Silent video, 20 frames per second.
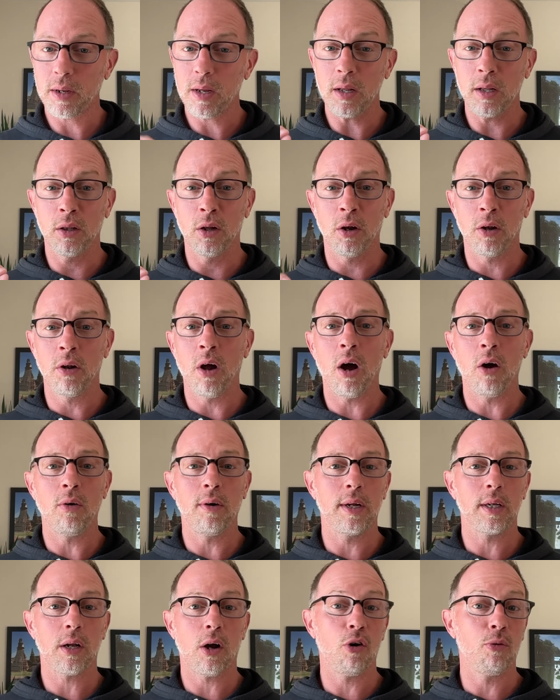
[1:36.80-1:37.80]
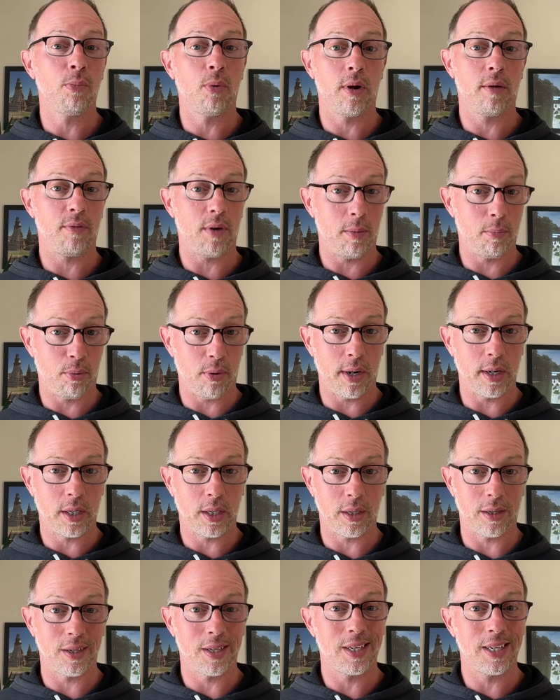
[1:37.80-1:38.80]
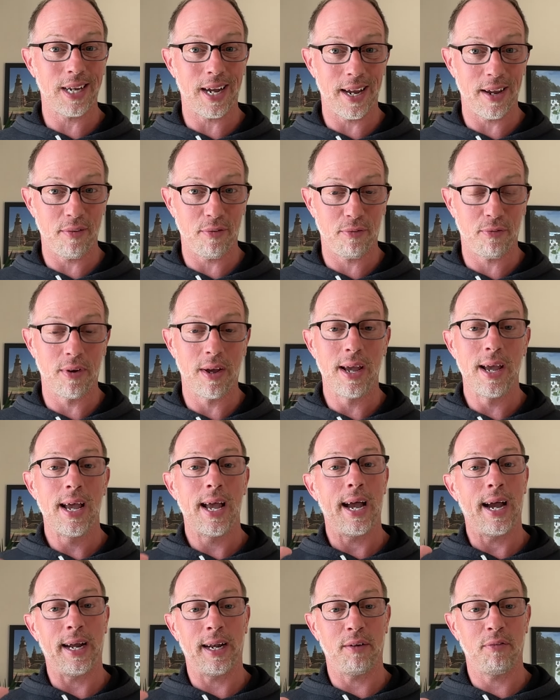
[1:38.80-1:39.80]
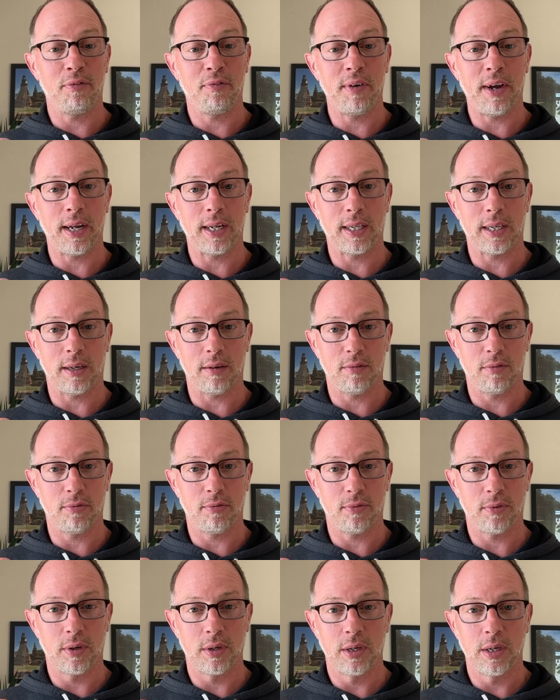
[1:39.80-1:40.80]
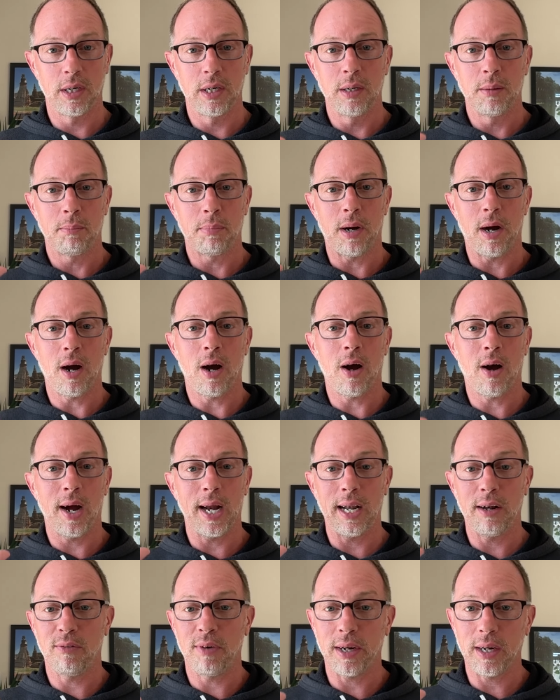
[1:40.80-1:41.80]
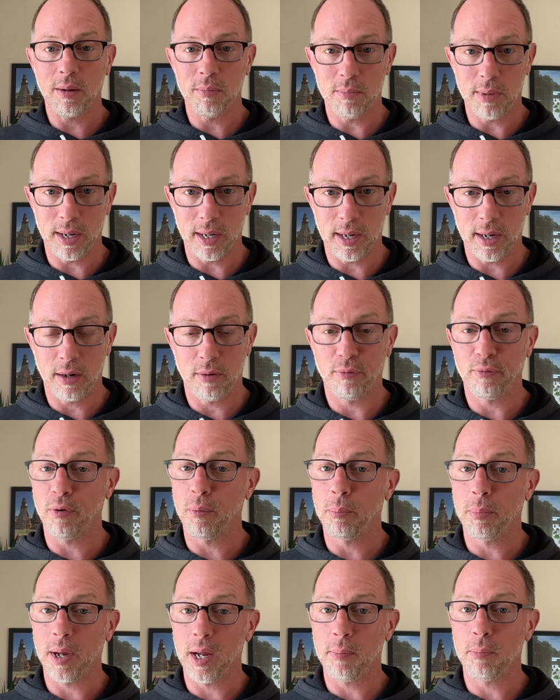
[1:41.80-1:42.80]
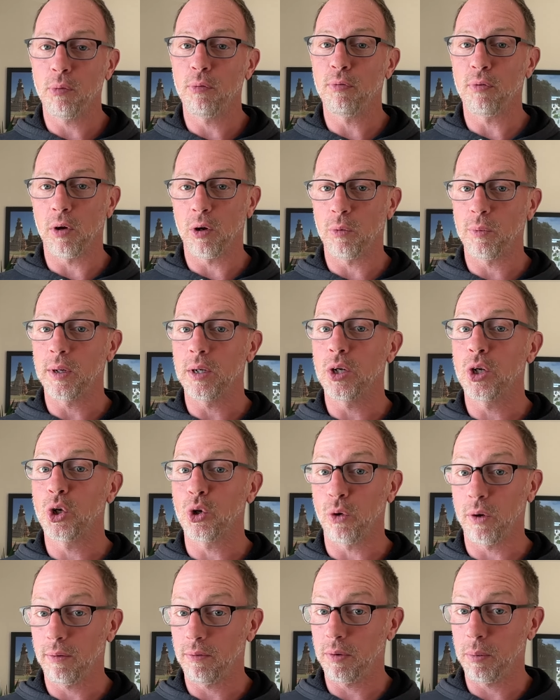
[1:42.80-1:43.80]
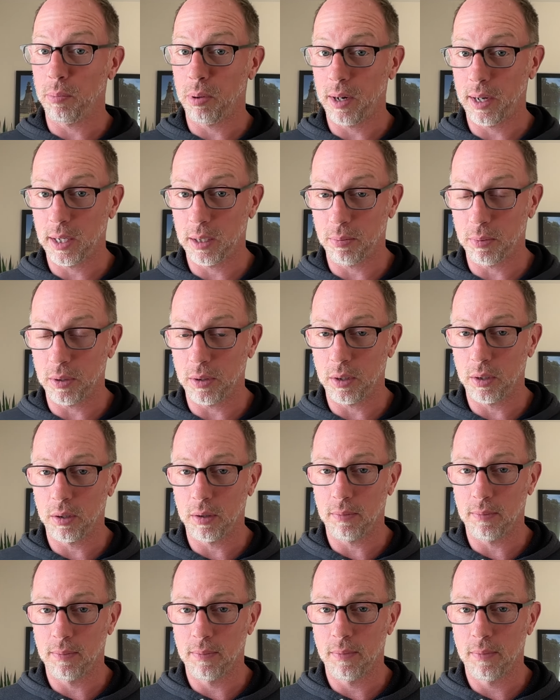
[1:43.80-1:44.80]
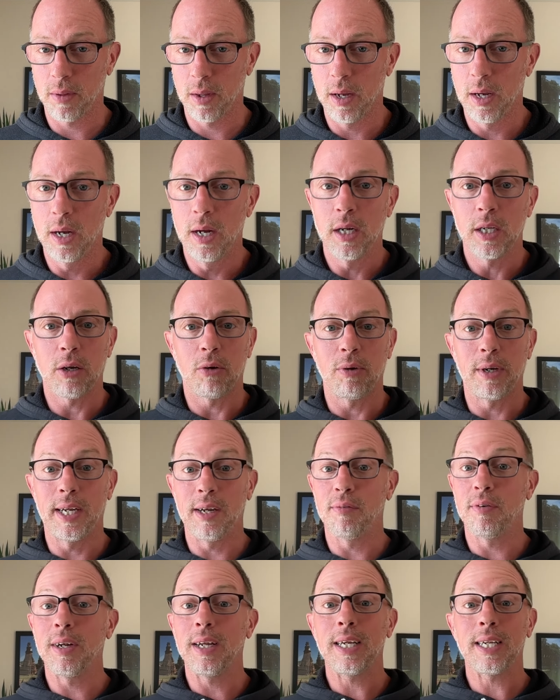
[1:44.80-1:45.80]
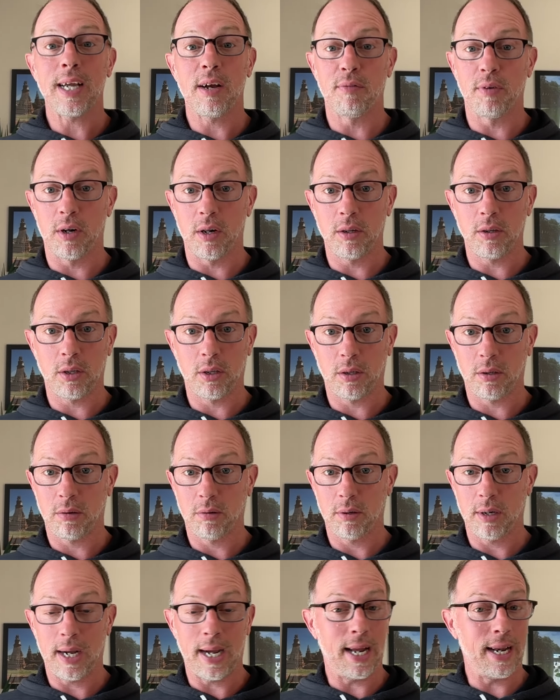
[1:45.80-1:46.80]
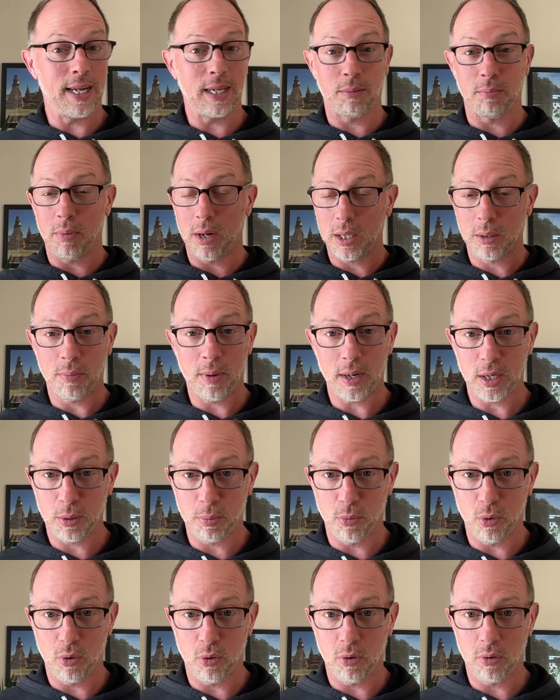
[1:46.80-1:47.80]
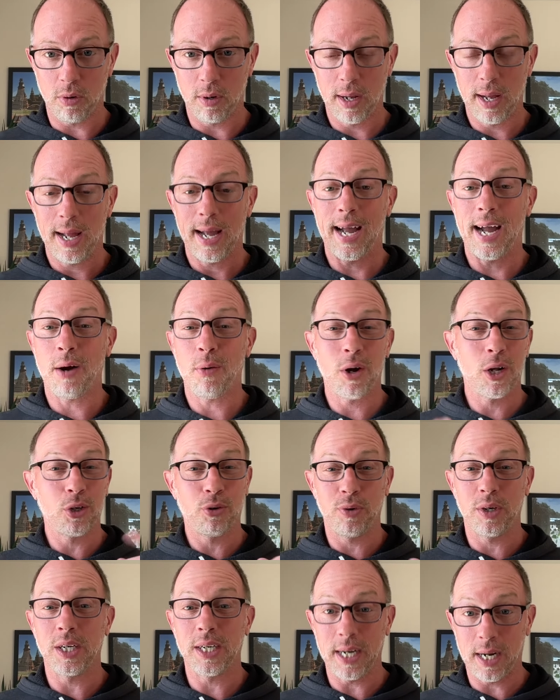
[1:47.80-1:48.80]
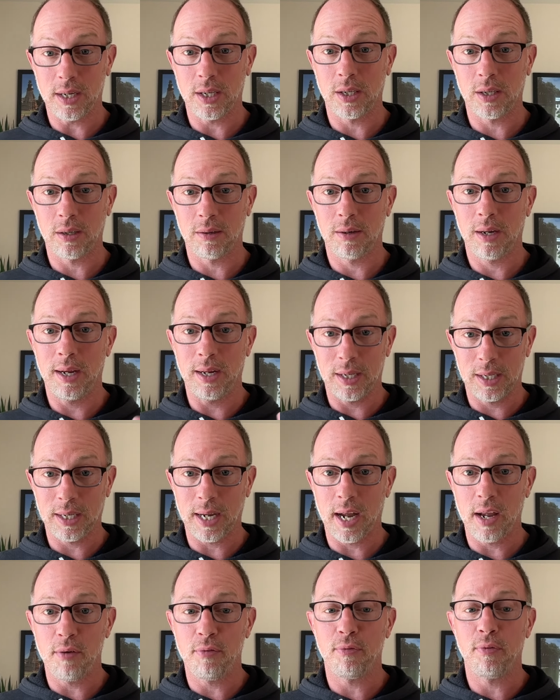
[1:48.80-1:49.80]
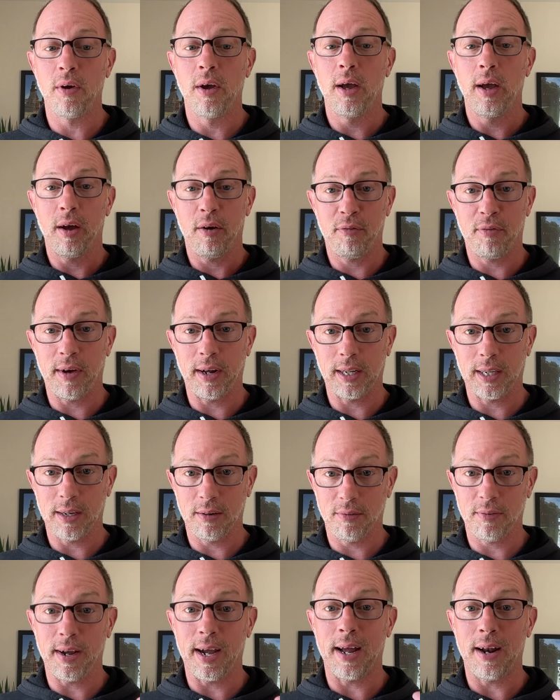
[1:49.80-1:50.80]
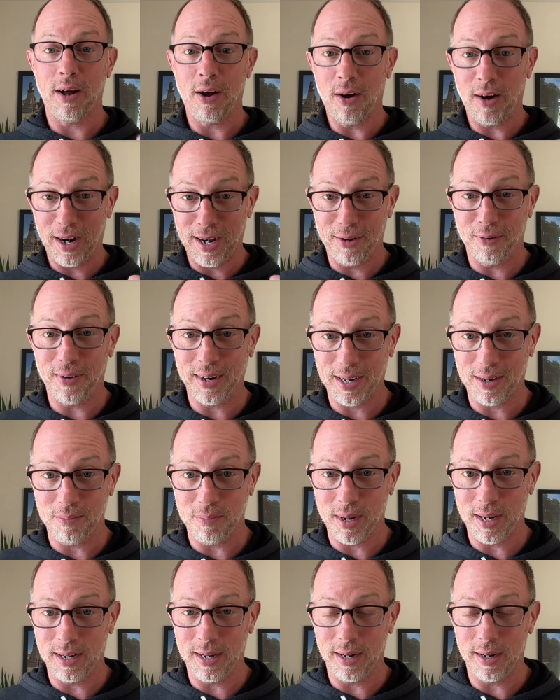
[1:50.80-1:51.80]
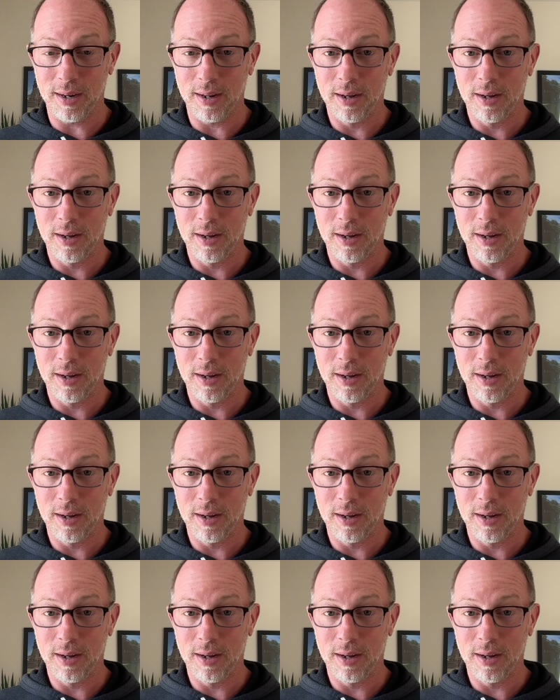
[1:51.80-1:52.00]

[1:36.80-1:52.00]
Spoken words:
that not only is whole body vibration safe and effective, but highly recommended for people following joint replacements. So given this evidence, and there's much, much more, our answer is yes, it's safe, effective, and highly recommended.